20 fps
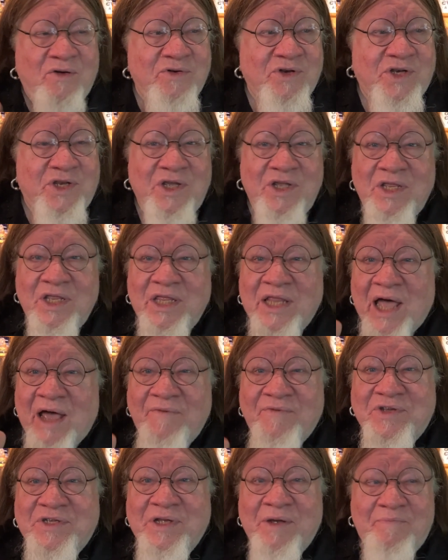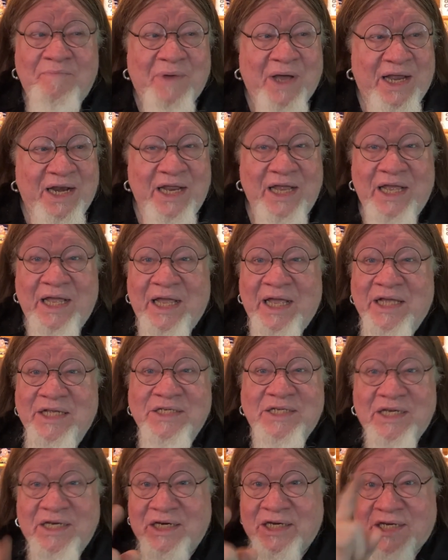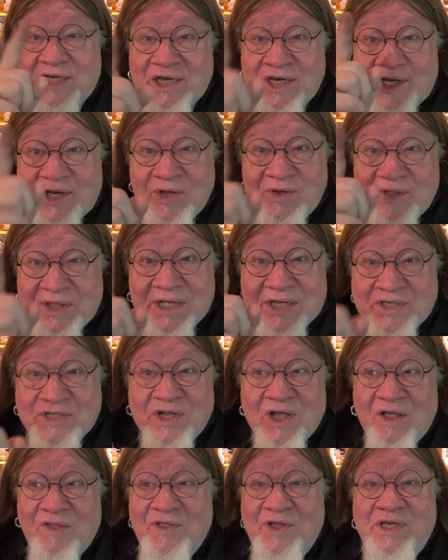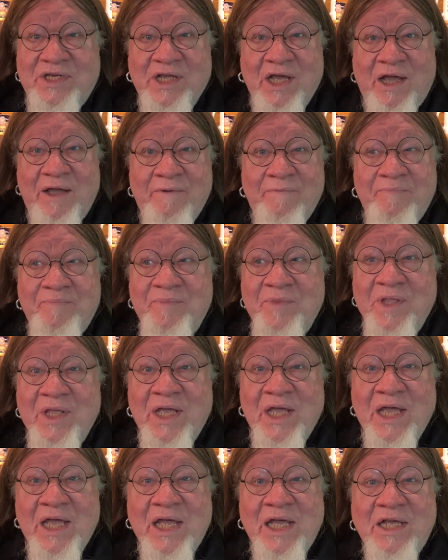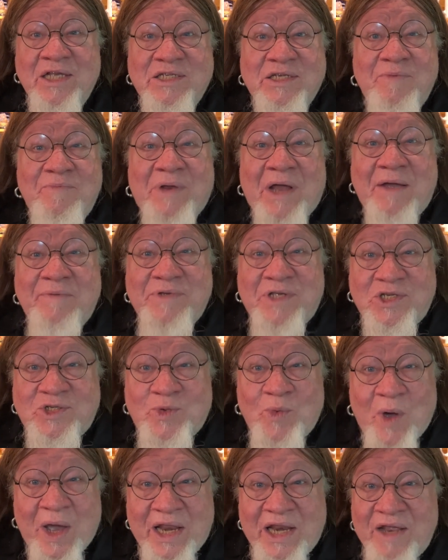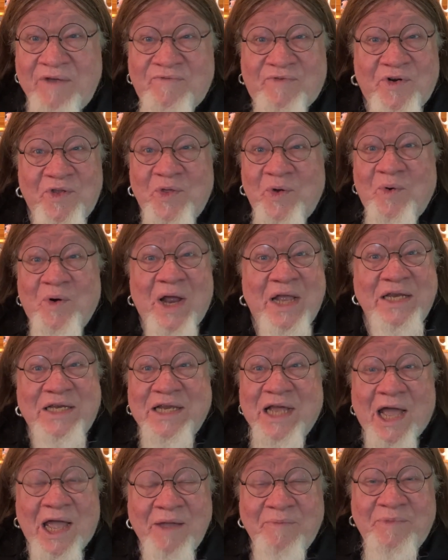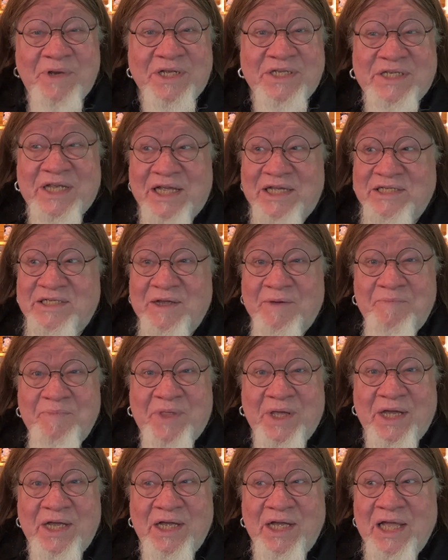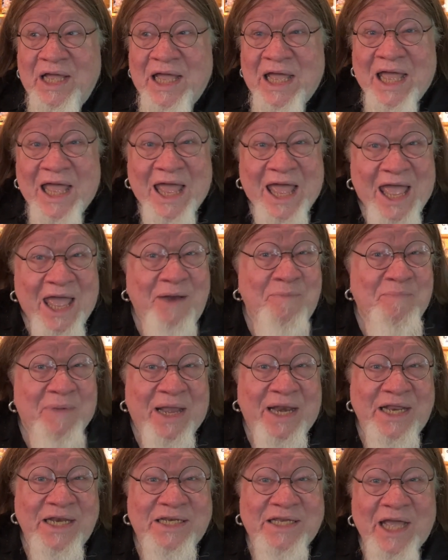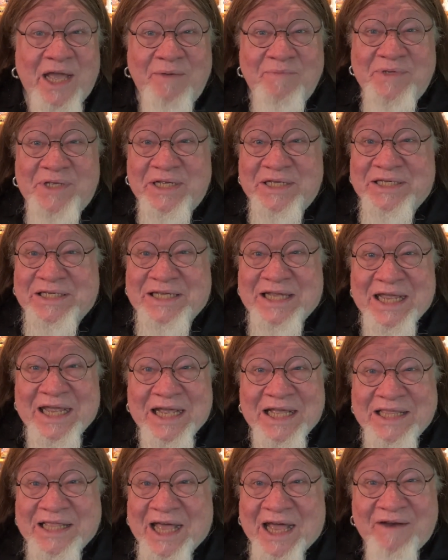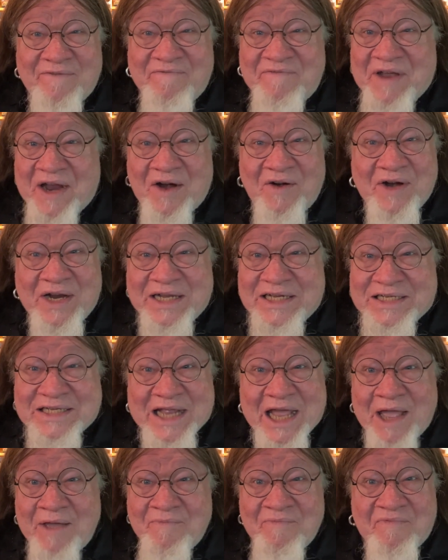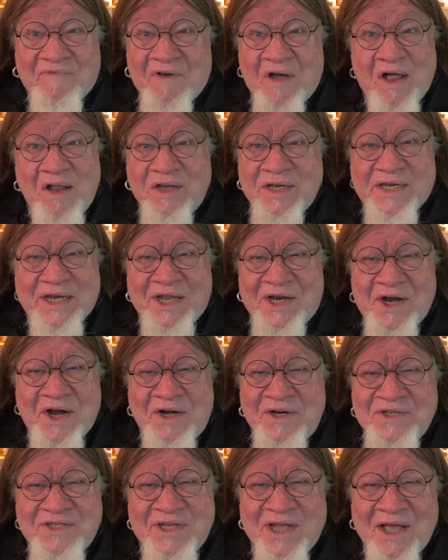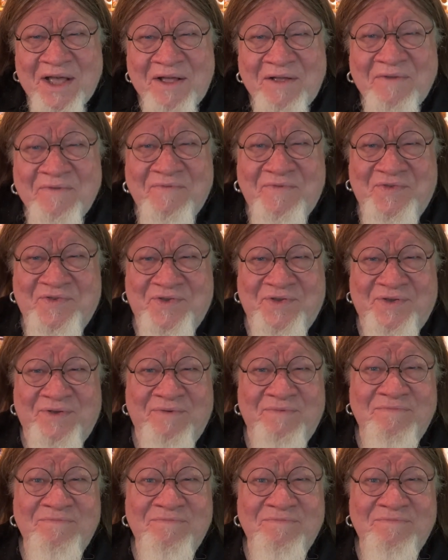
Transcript: to love somebody isn't to do this all the time. Sometimes it's waiting for the right time to say something. And many times it's seeing that very same fault in ourselves.